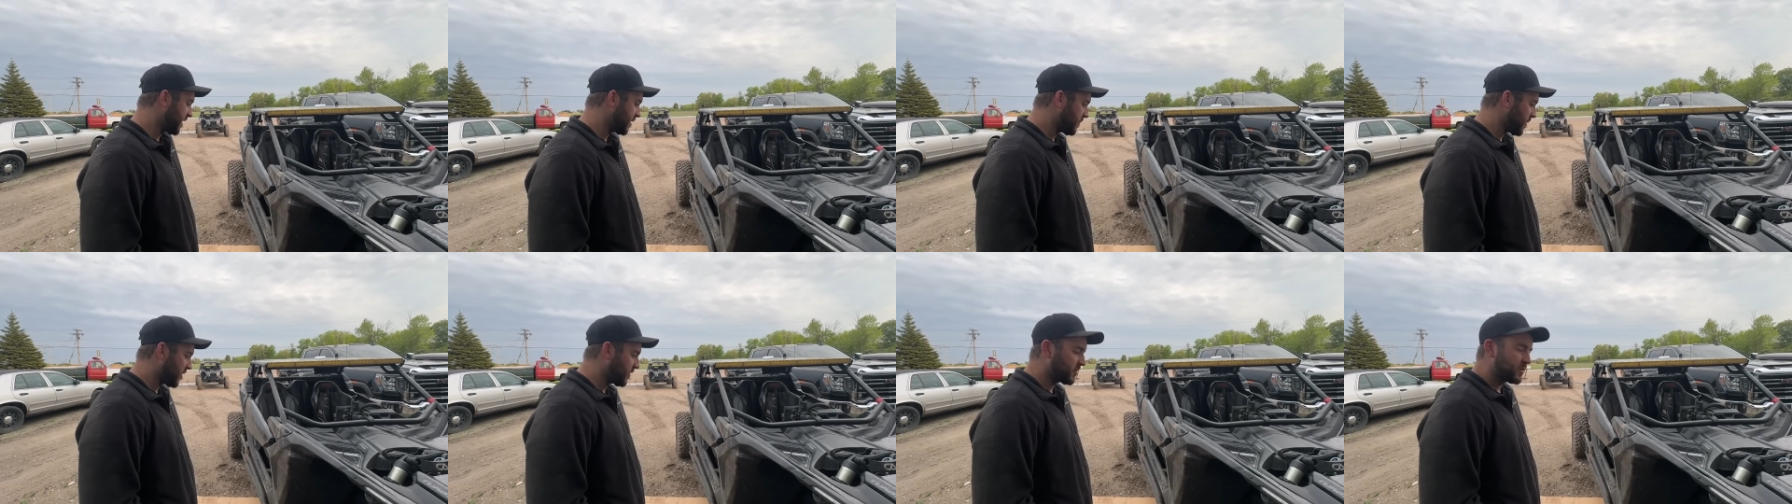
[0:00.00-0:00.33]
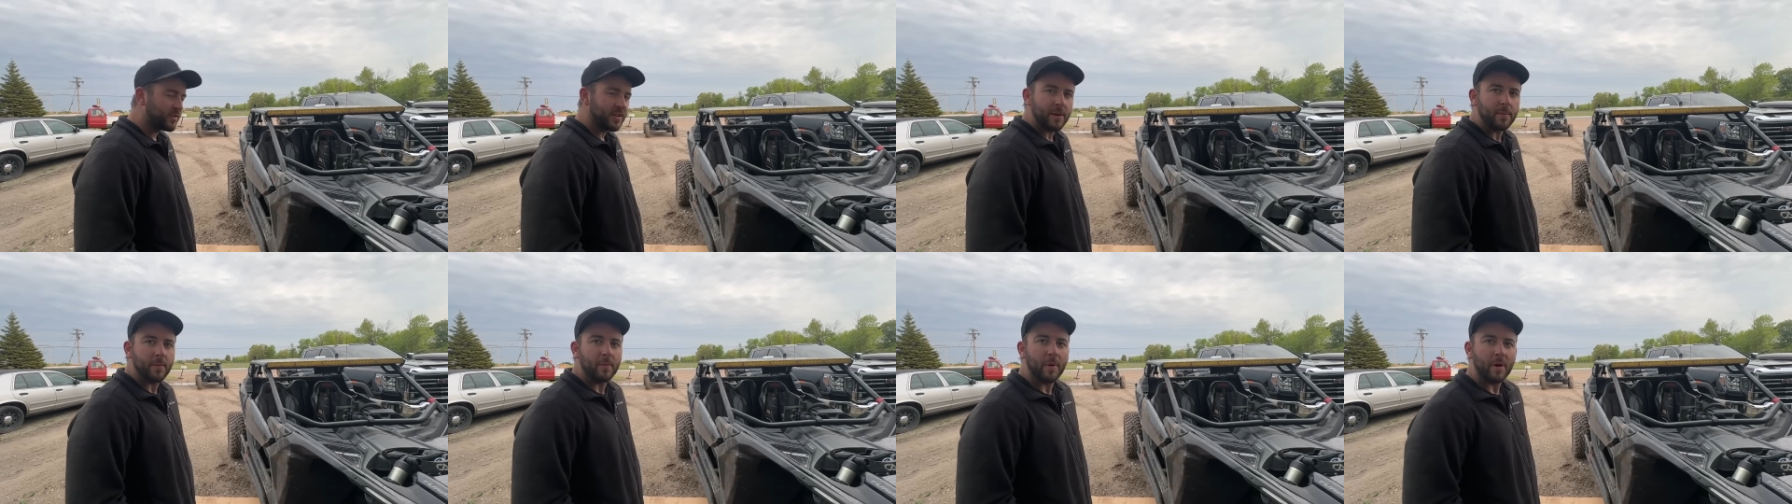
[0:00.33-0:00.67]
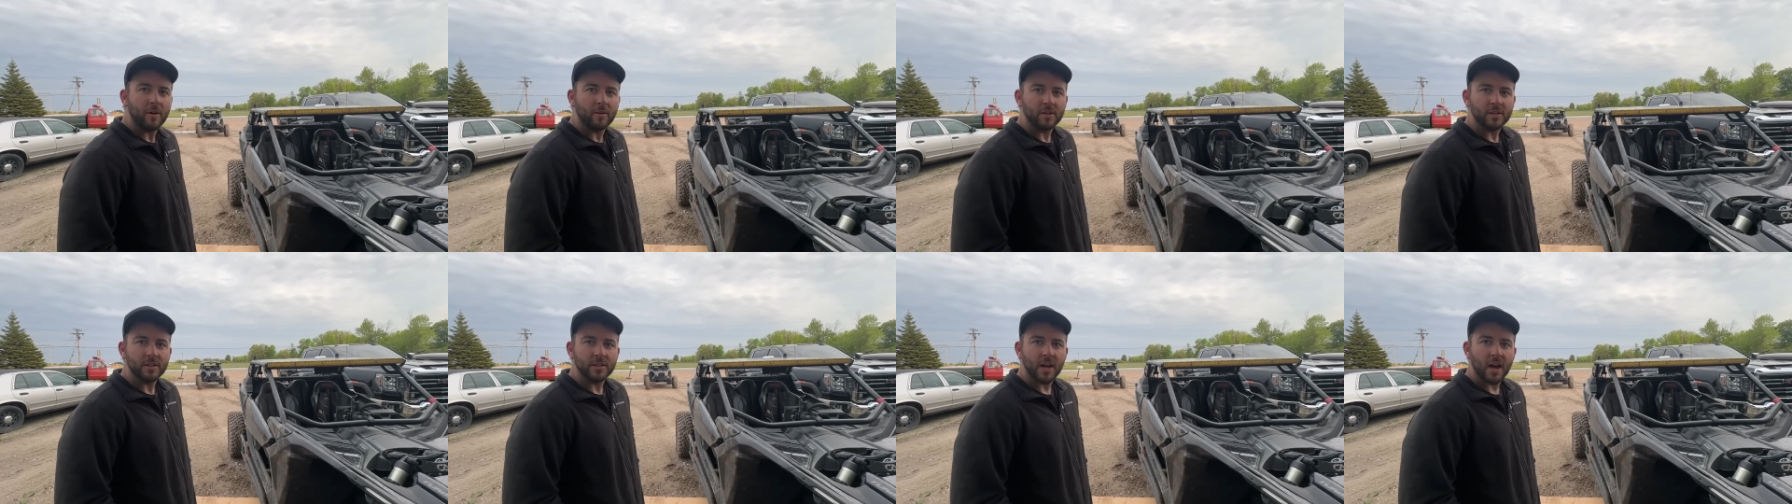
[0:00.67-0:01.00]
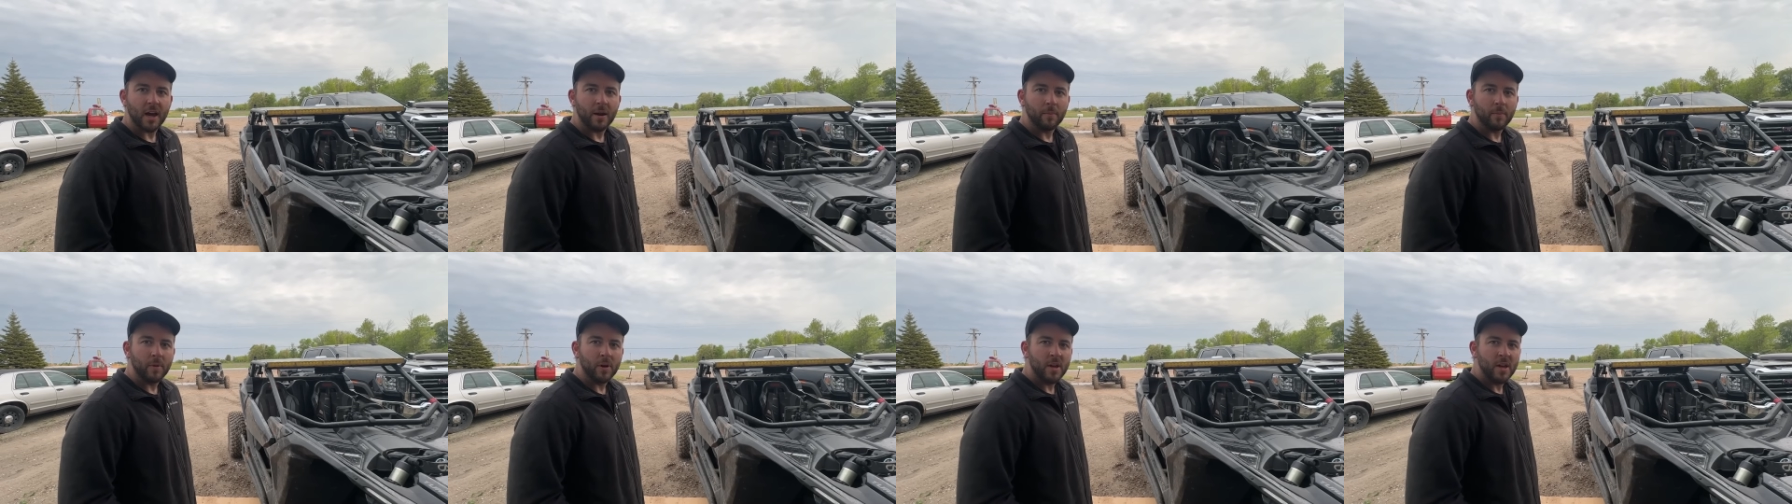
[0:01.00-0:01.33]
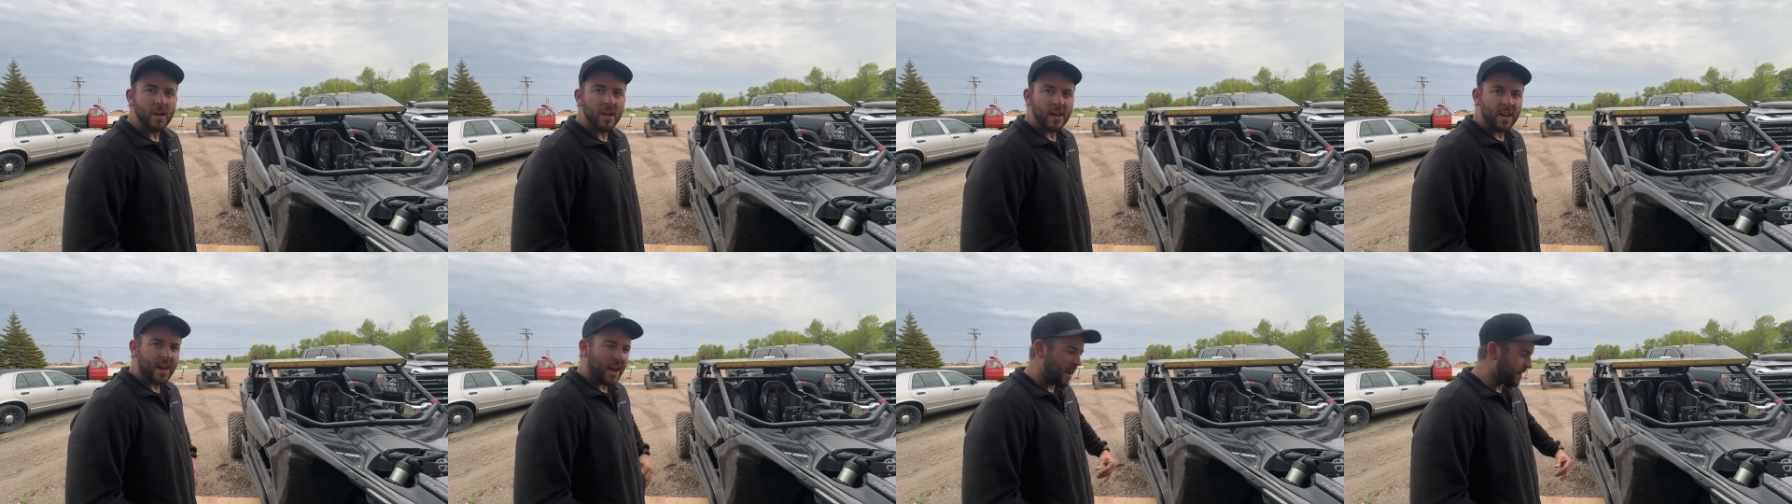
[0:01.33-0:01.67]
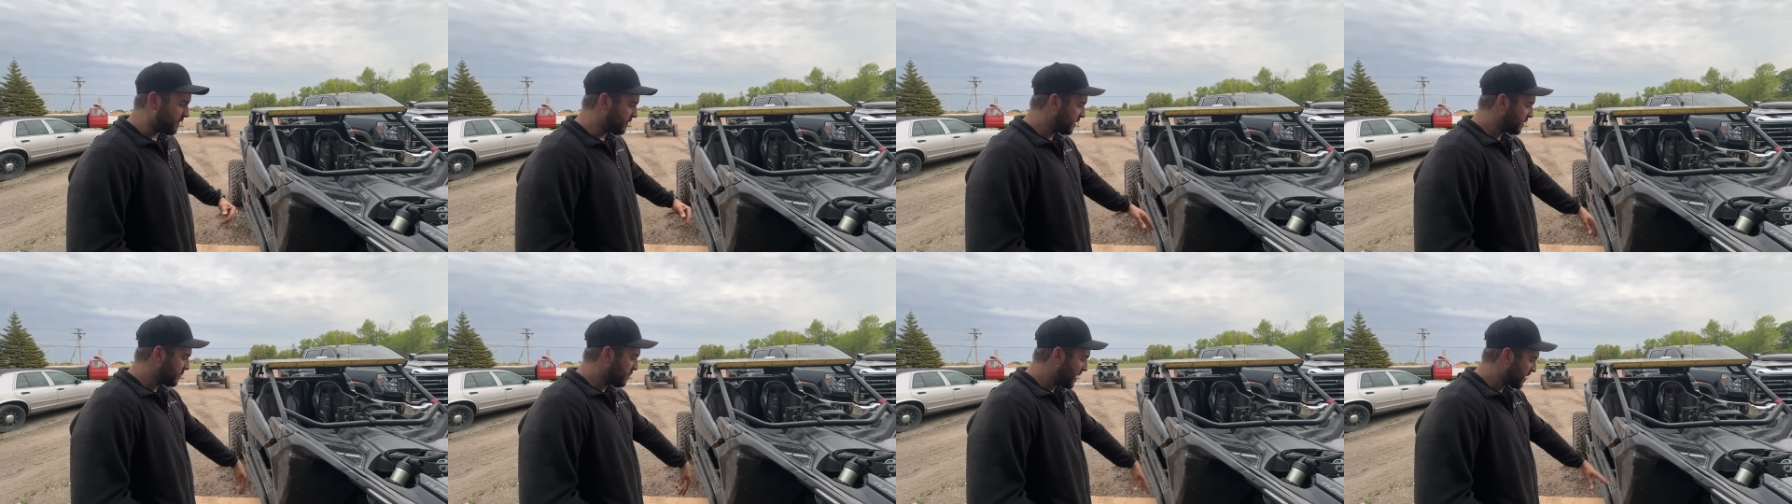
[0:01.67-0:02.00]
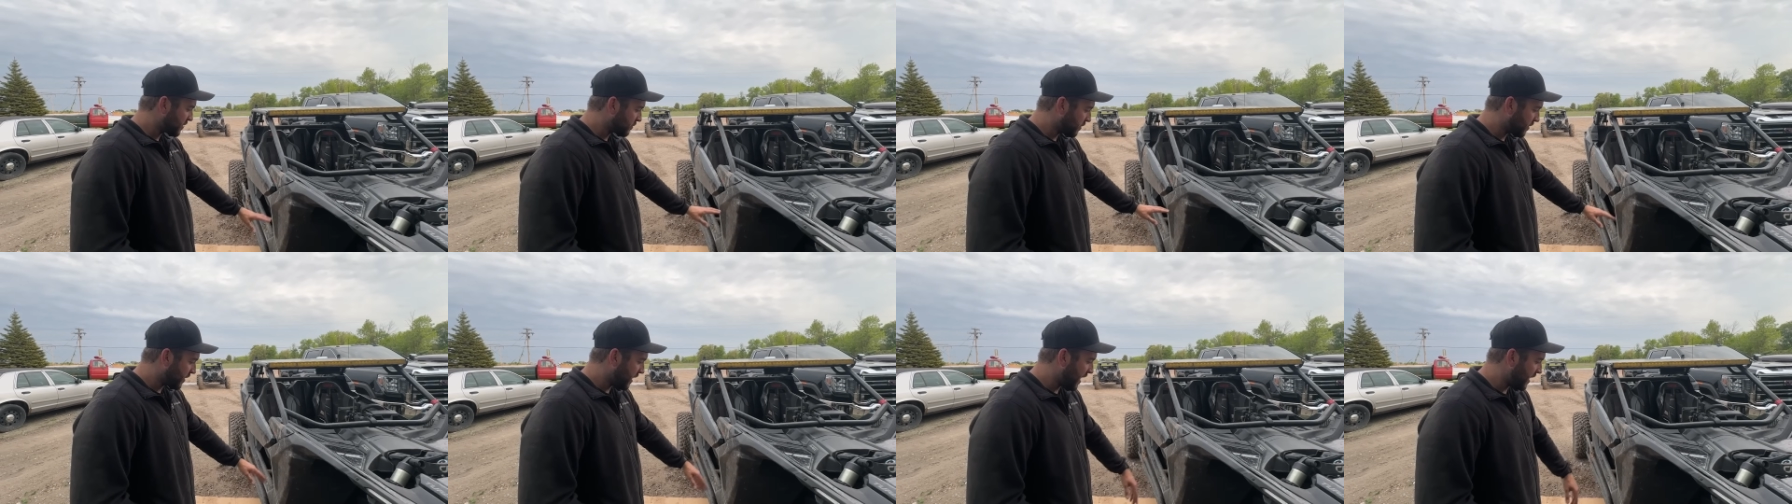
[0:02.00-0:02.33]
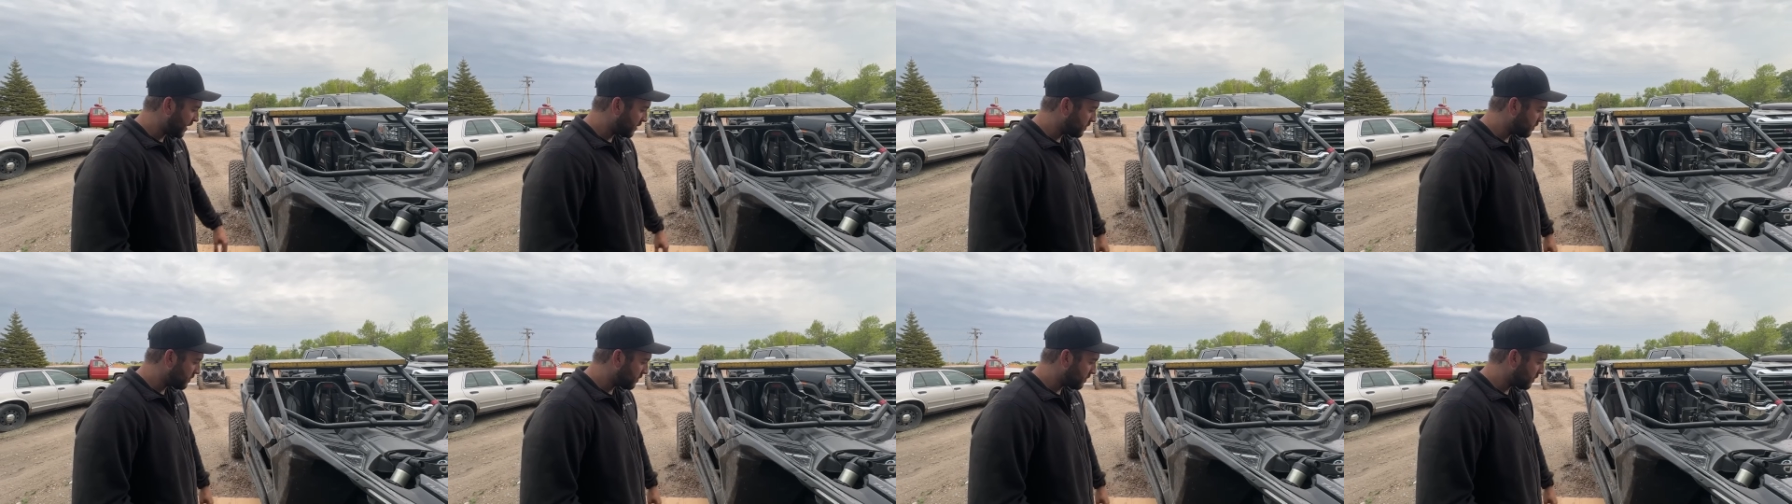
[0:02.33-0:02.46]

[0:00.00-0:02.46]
you about the same amount of time. Having to mess with that